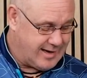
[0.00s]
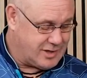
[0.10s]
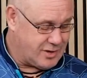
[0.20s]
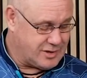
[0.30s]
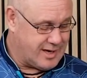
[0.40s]
let's
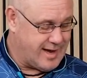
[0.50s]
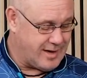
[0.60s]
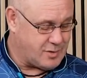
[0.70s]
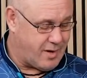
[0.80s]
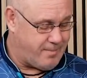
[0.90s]
go to the
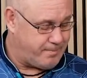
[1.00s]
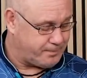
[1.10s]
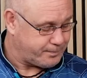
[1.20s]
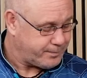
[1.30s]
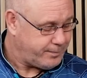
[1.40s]
next one.
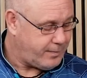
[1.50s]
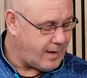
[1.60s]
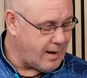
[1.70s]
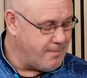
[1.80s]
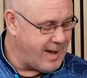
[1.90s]

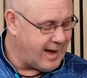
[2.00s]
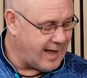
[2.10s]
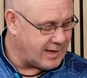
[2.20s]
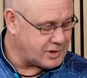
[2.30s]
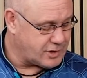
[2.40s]
Mel
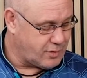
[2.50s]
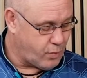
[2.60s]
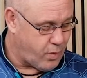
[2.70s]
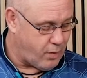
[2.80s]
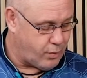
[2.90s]
asks,
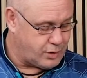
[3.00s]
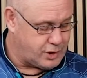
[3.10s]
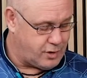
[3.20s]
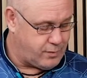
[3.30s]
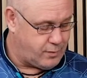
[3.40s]
what would
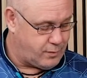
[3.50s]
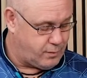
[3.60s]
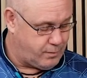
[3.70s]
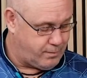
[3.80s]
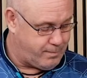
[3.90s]

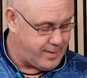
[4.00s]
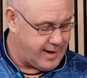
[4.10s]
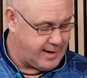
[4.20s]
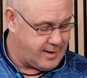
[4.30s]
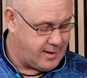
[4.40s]

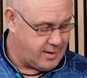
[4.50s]
be